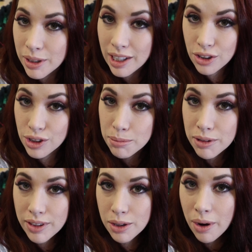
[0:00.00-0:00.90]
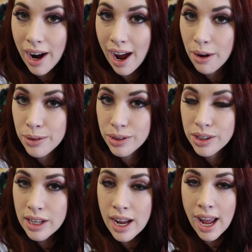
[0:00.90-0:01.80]
We like just moved into our
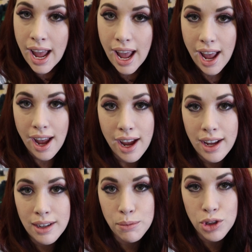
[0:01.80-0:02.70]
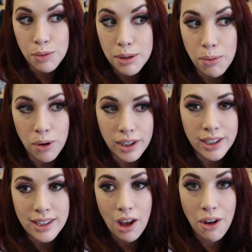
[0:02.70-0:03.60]
house, and she was
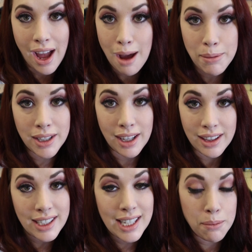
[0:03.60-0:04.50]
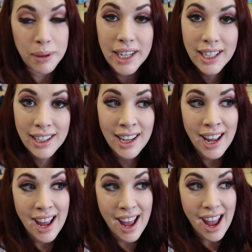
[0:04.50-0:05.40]
born because that all happened like the same
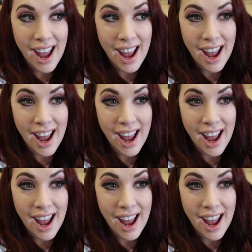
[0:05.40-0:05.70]
week.